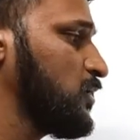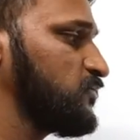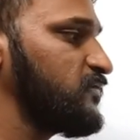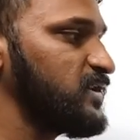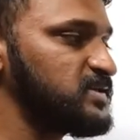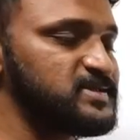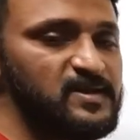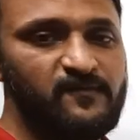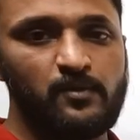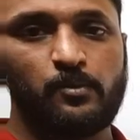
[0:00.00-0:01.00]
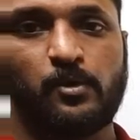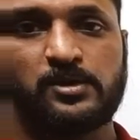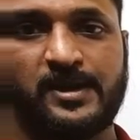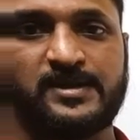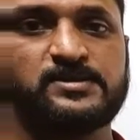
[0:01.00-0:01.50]
We will see few more
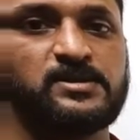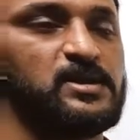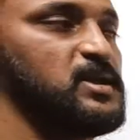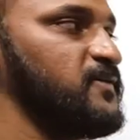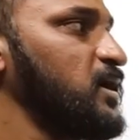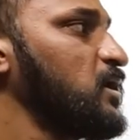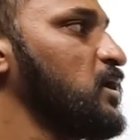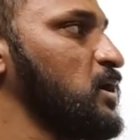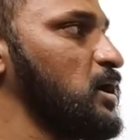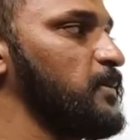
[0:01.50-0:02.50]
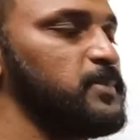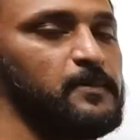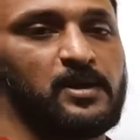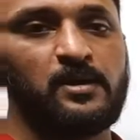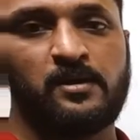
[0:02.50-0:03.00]
things in our
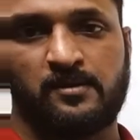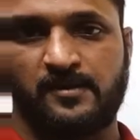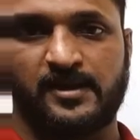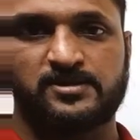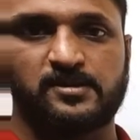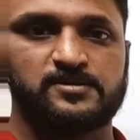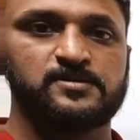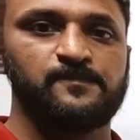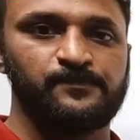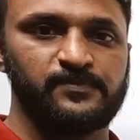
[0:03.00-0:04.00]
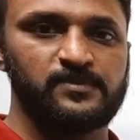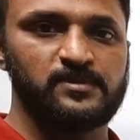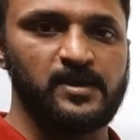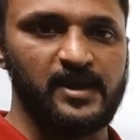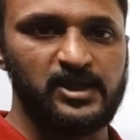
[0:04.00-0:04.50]
upcoming lectures.
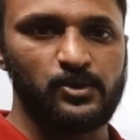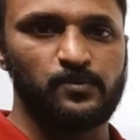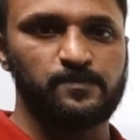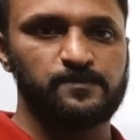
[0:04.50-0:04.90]
Thank you.